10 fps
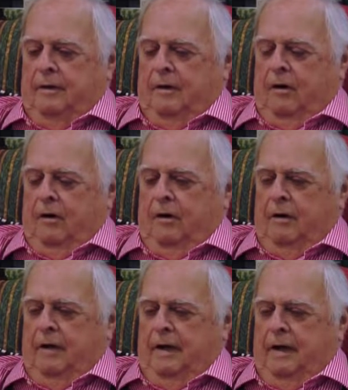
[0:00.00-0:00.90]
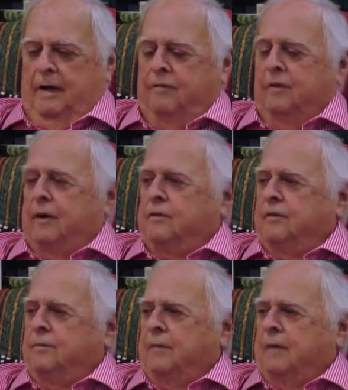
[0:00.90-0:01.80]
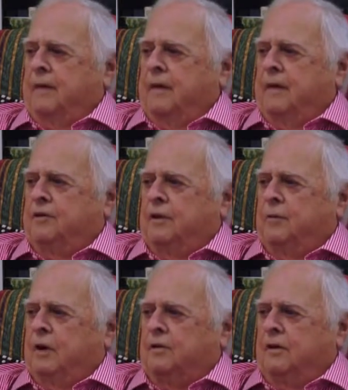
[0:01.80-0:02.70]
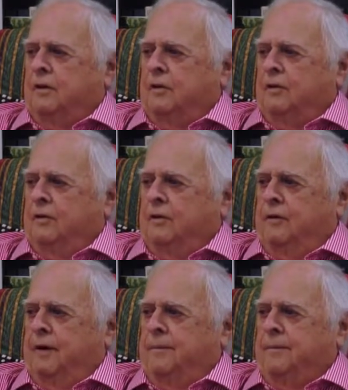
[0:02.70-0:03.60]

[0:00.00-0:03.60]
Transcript: her evenings that she wasn't on duty